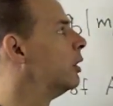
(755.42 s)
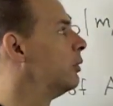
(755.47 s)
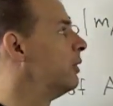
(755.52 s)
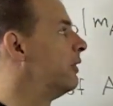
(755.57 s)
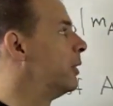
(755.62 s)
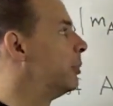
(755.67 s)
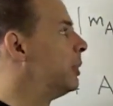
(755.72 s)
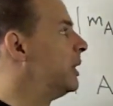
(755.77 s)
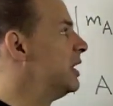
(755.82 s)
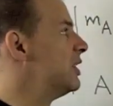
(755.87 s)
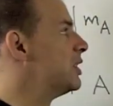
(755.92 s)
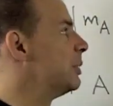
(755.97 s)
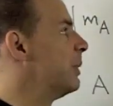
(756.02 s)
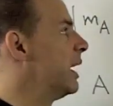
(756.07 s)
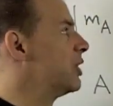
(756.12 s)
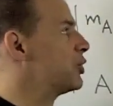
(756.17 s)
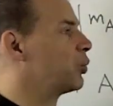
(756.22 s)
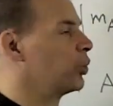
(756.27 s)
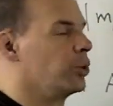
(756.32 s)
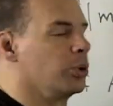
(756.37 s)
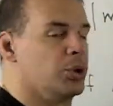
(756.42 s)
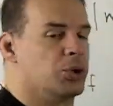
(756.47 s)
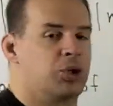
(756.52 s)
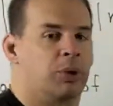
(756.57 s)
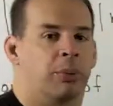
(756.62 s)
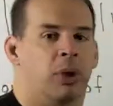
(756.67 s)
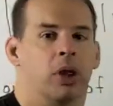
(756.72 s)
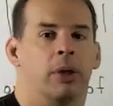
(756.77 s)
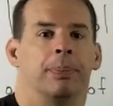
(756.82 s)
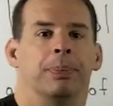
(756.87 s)
we have that P sub A is
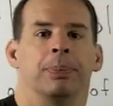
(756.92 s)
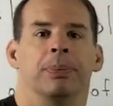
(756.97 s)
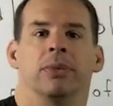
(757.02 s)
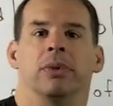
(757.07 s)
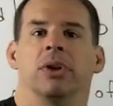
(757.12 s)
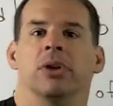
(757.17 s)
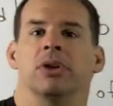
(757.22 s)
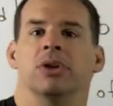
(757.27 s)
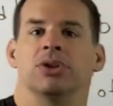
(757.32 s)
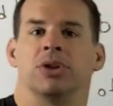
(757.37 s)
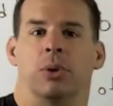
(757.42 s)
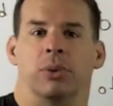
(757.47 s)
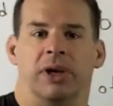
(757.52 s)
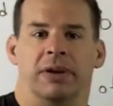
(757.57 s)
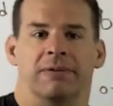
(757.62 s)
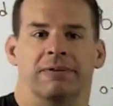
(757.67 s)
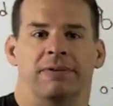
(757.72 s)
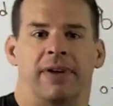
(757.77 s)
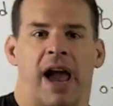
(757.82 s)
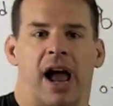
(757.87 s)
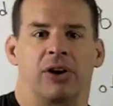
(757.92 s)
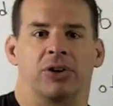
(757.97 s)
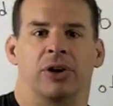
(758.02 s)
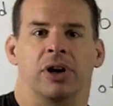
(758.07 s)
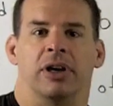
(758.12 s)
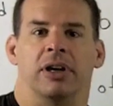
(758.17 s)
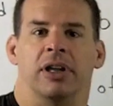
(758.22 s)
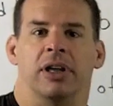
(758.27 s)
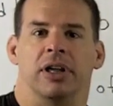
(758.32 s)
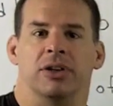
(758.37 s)
reducible, so we can
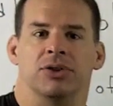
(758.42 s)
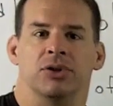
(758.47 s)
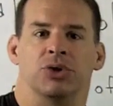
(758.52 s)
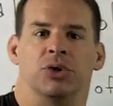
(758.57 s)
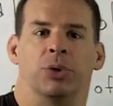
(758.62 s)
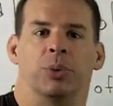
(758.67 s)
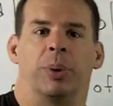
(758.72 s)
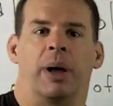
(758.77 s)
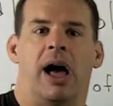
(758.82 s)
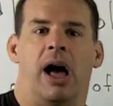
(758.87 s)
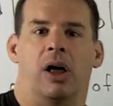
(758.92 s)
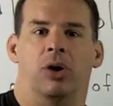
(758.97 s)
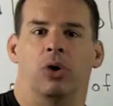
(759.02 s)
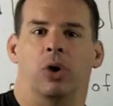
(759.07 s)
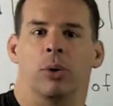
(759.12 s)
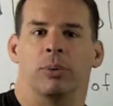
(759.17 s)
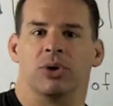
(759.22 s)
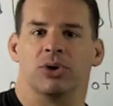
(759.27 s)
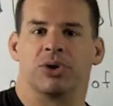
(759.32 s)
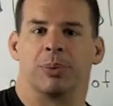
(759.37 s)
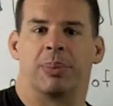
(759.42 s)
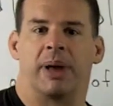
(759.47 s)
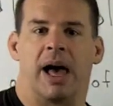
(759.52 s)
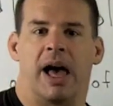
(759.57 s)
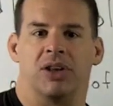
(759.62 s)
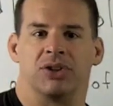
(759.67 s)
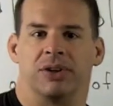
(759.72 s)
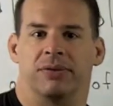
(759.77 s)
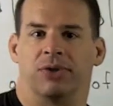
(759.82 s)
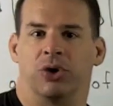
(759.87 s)
factor it into two polynomials of
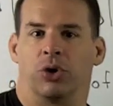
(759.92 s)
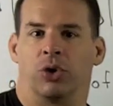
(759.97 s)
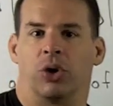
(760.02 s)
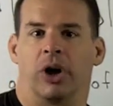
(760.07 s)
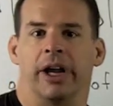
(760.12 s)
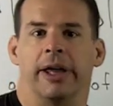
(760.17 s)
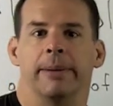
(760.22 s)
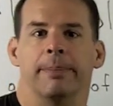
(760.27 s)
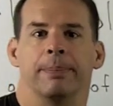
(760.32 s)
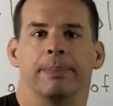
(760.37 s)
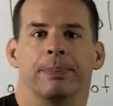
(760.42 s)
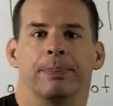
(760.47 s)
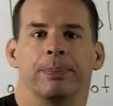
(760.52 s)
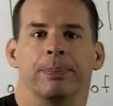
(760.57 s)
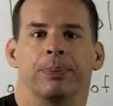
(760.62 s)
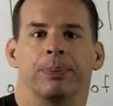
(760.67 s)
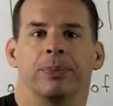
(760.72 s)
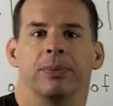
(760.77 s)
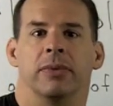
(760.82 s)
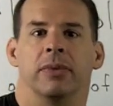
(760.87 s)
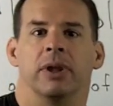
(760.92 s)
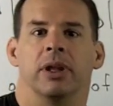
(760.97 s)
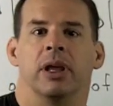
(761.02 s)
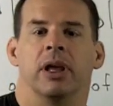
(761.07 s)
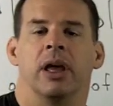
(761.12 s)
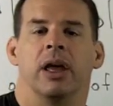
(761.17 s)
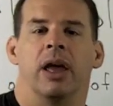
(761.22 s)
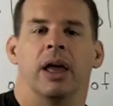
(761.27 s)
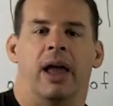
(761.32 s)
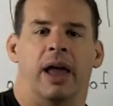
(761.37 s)
positive degree.
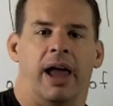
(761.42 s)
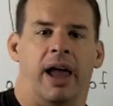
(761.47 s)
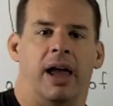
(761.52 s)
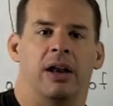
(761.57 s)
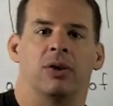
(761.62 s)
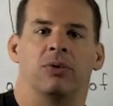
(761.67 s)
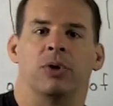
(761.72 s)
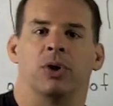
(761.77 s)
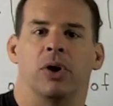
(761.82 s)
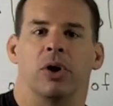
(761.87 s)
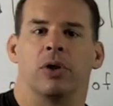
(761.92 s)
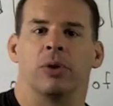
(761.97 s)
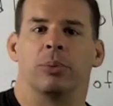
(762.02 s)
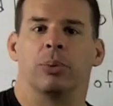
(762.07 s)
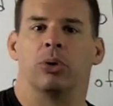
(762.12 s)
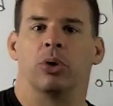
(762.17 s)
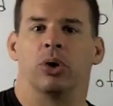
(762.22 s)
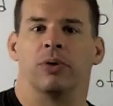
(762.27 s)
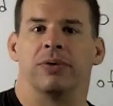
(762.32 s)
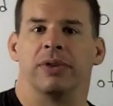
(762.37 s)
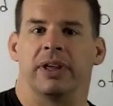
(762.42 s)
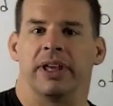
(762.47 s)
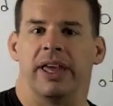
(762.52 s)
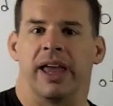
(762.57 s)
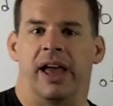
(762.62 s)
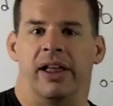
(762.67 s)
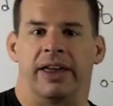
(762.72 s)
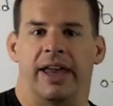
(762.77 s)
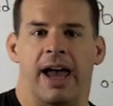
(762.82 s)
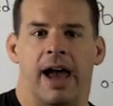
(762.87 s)
And if we go to the proof of the
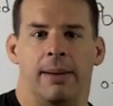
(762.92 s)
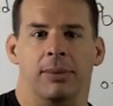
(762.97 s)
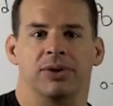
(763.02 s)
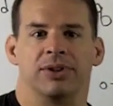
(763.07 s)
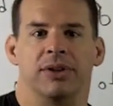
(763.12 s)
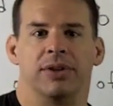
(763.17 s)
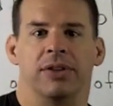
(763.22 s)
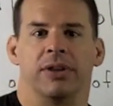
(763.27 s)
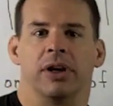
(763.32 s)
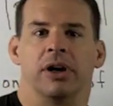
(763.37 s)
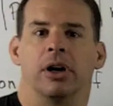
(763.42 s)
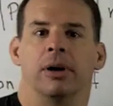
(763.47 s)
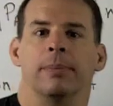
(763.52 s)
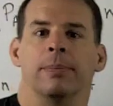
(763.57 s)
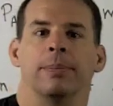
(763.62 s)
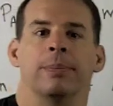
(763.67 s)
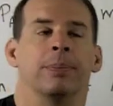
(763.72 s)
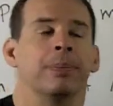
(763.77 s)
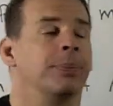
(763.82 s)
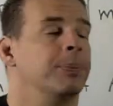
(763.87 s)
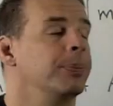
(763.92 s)
Cayley-Hamilton theorem,